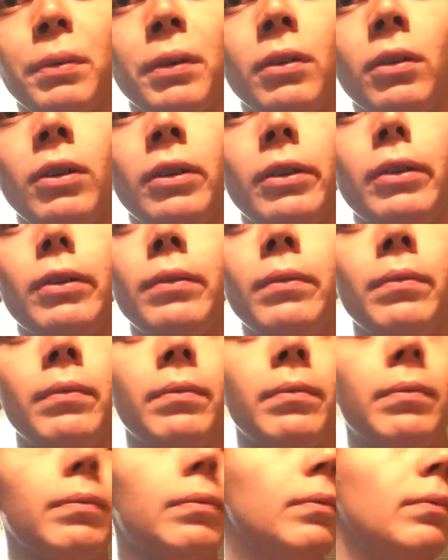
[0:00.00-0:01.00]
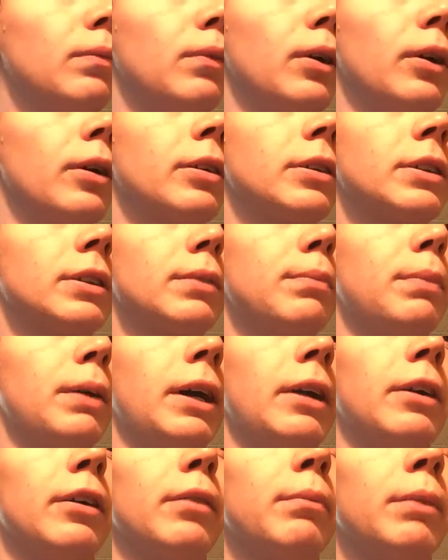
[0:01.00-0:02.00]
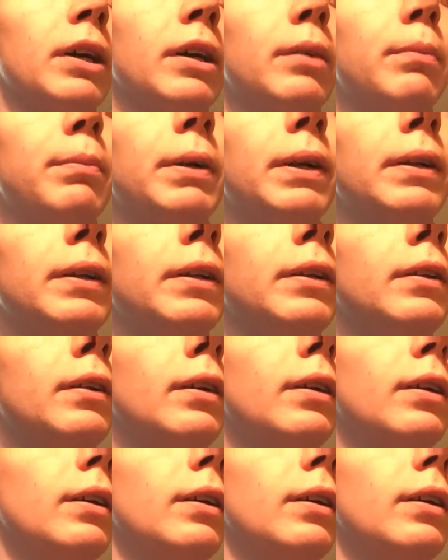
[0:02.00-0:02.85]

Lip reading: glue, works better in my opinion.